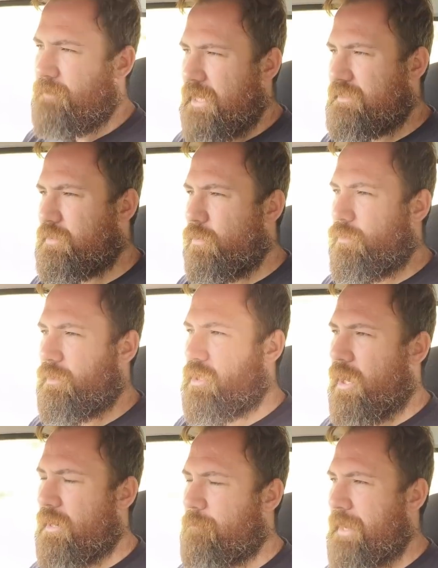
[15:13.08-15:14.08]
It's cool to
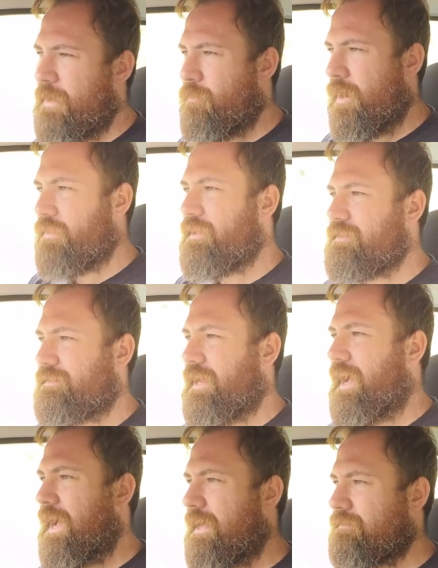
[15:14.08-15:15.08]
kind of be in one of these
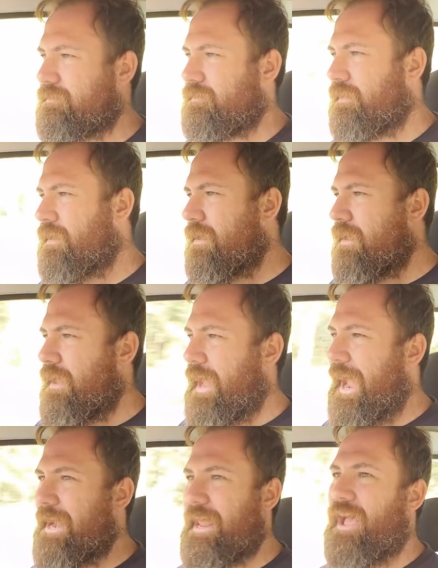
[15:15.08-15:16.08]
cars
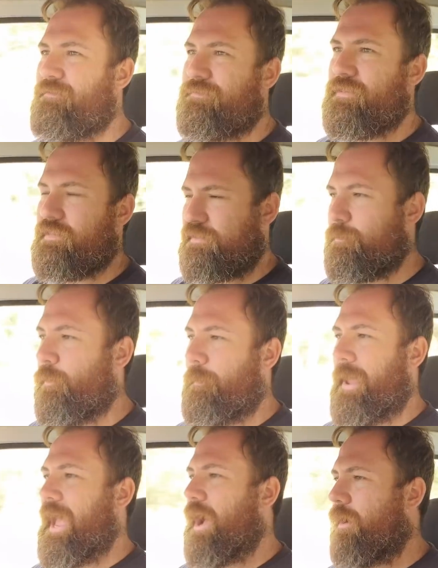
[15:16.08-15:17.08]
and have usable
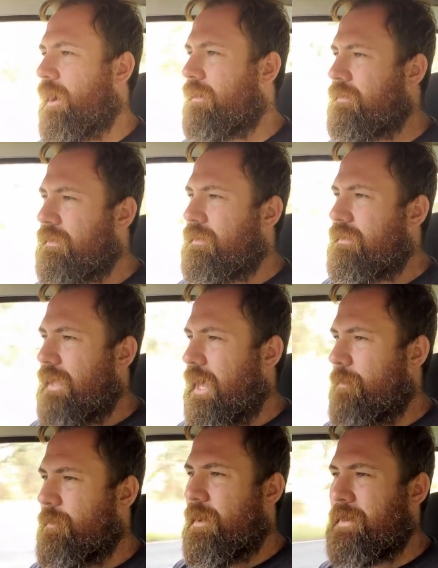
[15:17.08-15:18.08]
power.
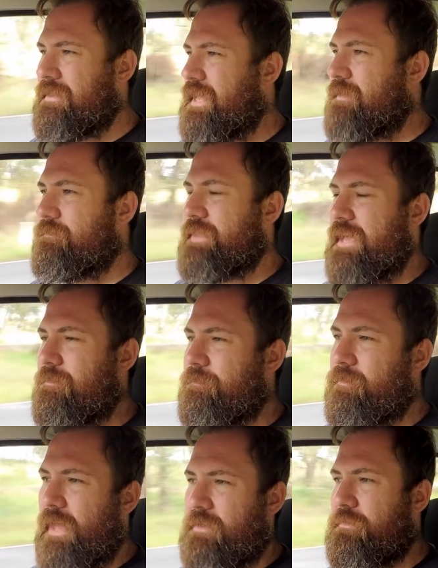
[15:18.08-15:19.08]
I mean, they're
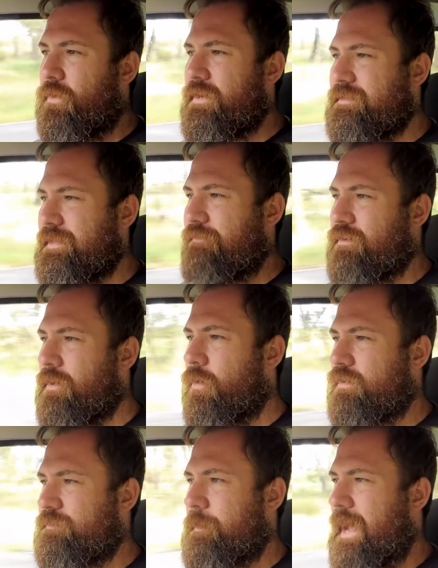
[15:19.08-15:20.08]
like 47
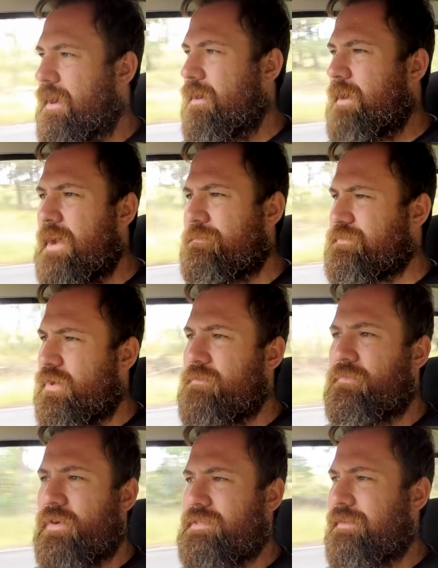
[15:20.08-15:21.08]
horsepower,
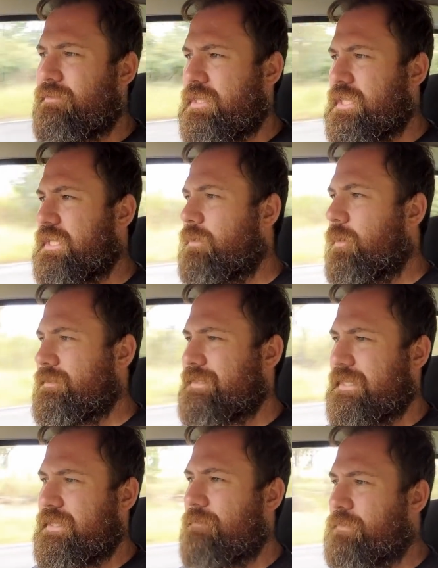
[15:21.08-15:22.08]
47 kilowatts
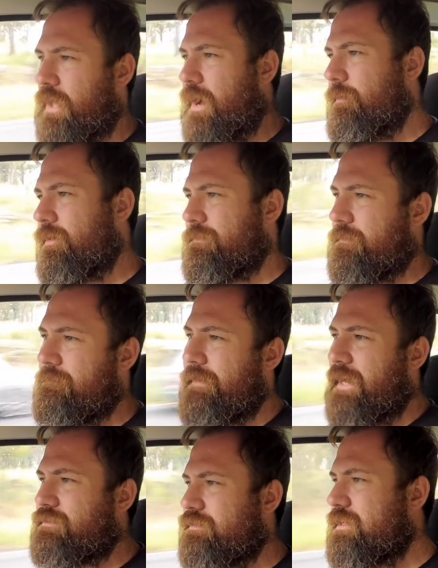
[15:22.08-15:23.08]
at the flywheel from
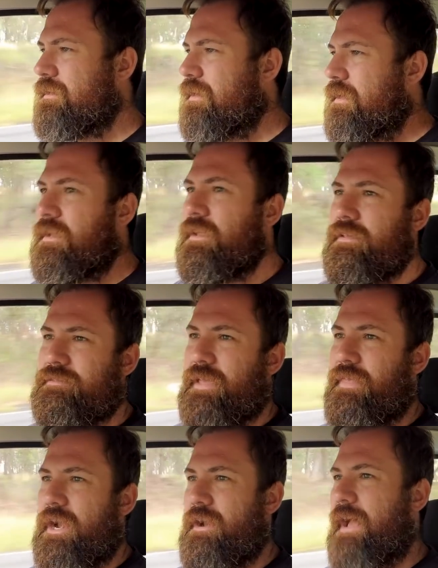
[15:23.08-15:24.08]
factory.
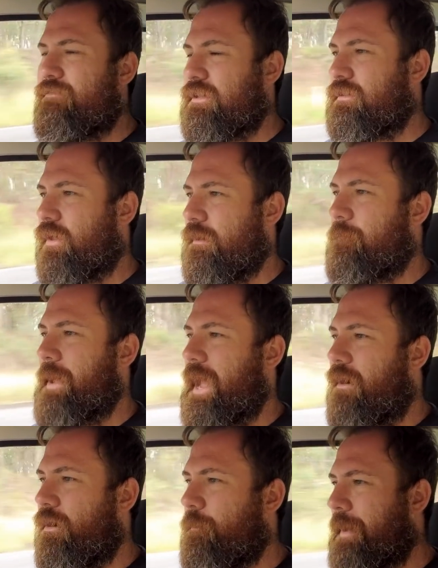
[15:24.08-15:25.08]
so they don't have a lot of
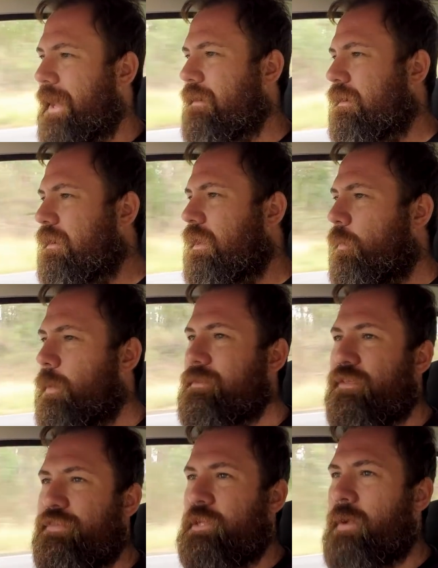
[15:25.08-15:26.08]
power, but when
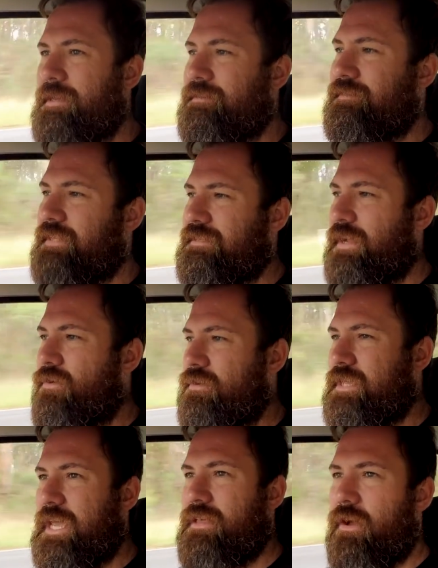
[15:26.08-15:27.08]
the thing weighs
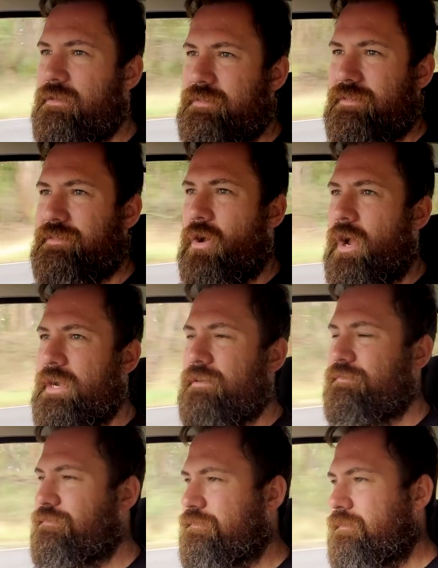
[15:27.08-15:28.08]
600 kilos, it's
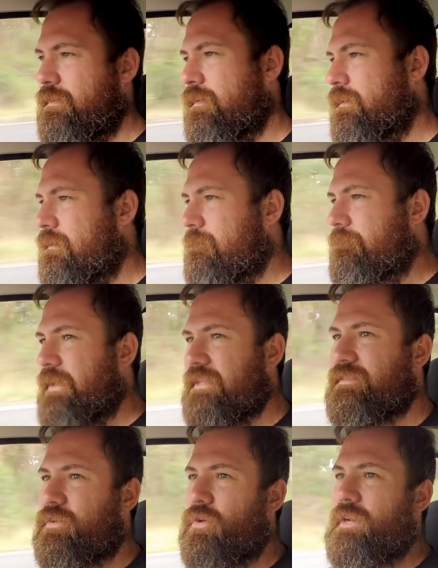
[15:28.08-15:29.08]

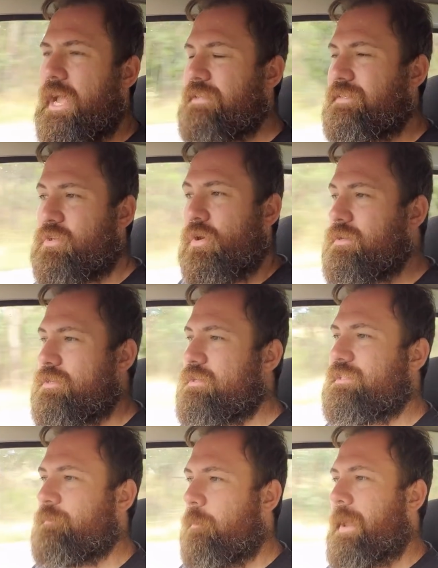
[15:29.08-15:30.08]
a good
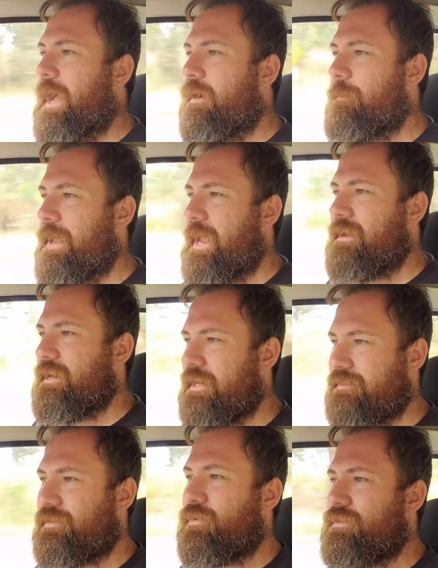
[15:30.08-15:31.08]
usable power band, and
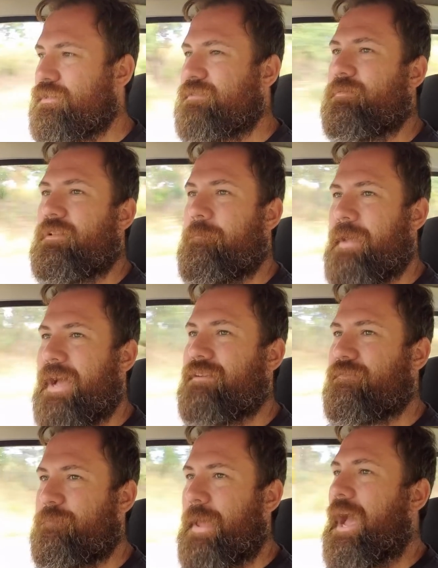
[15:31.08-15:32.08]
it's a good usable
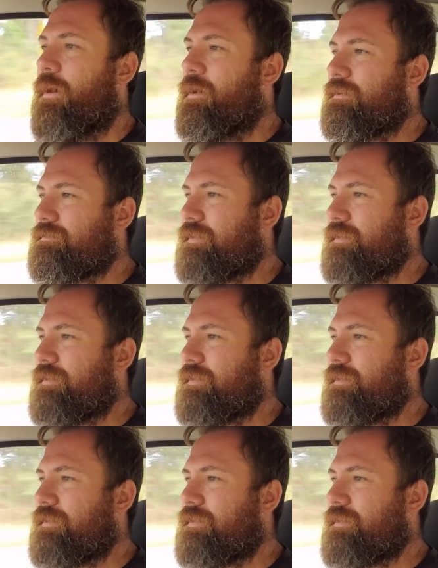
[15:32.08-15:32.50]
amount of power.